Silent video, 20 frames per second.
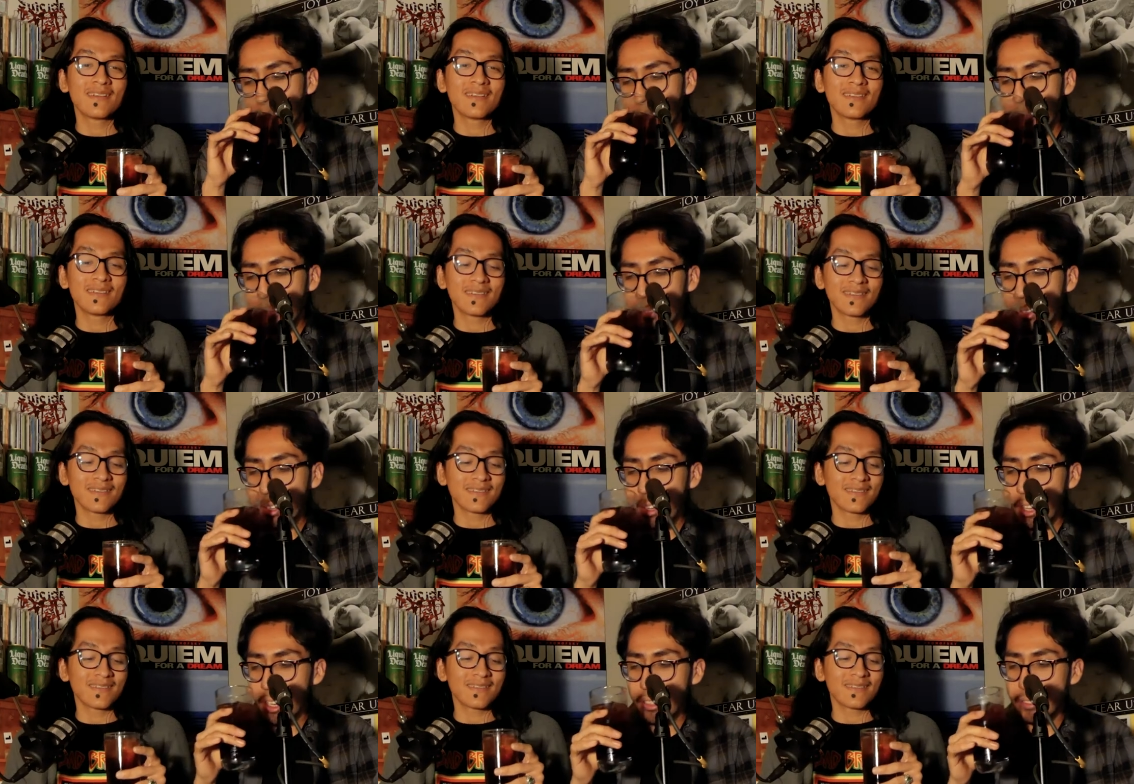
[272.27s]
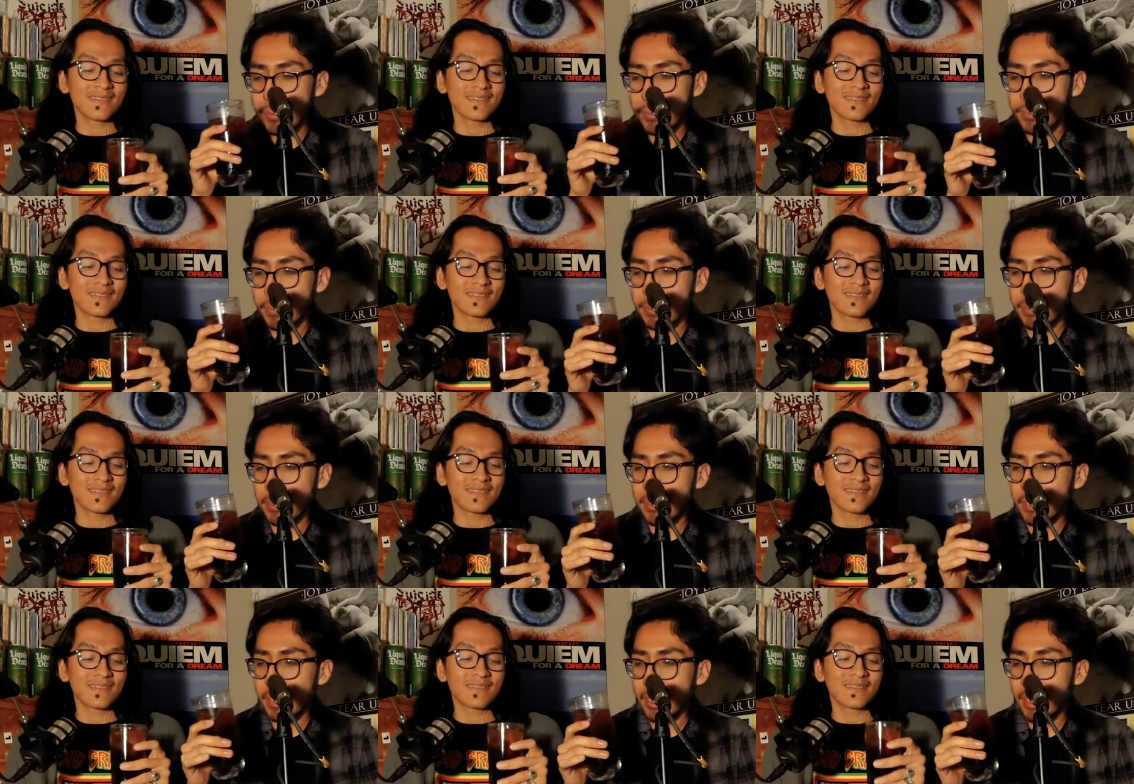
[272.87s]

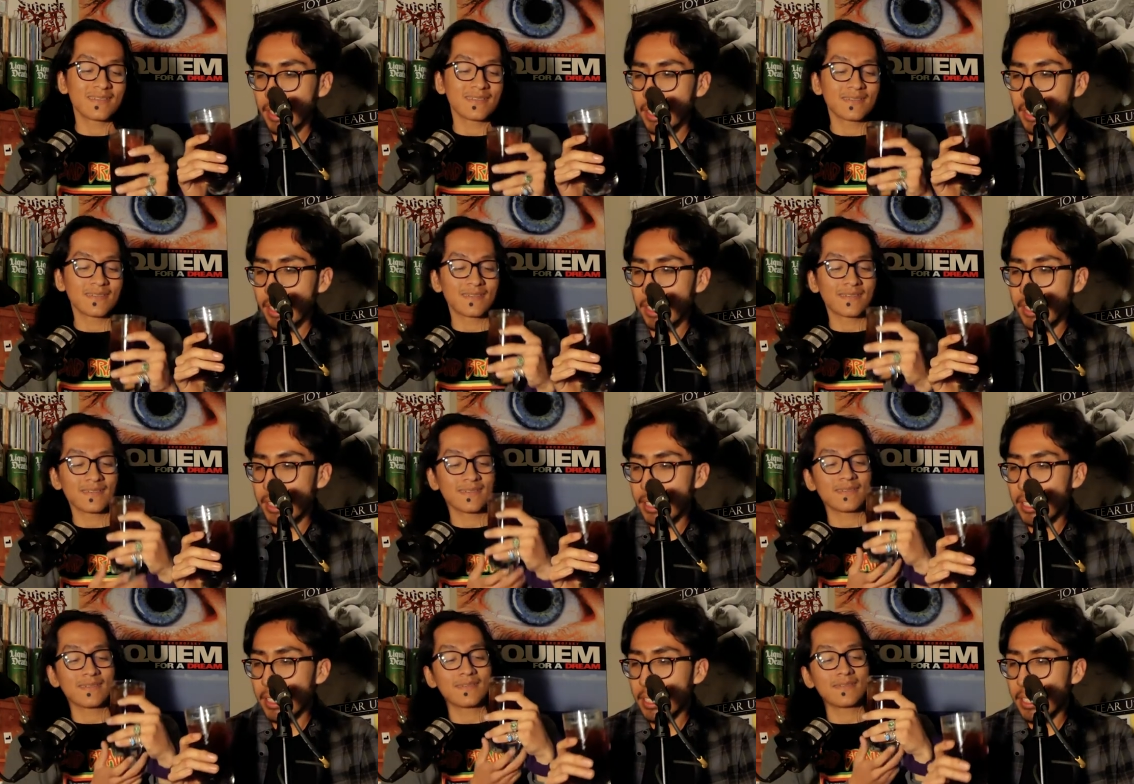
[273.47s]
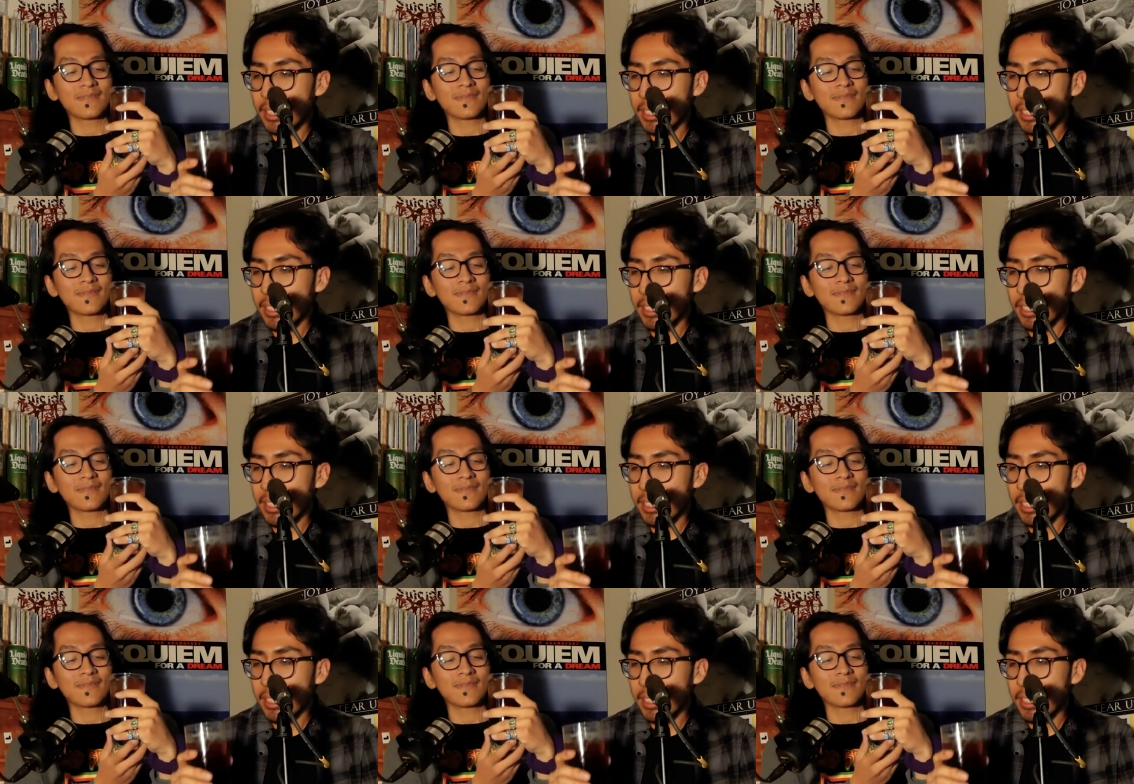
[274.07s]
[no speech]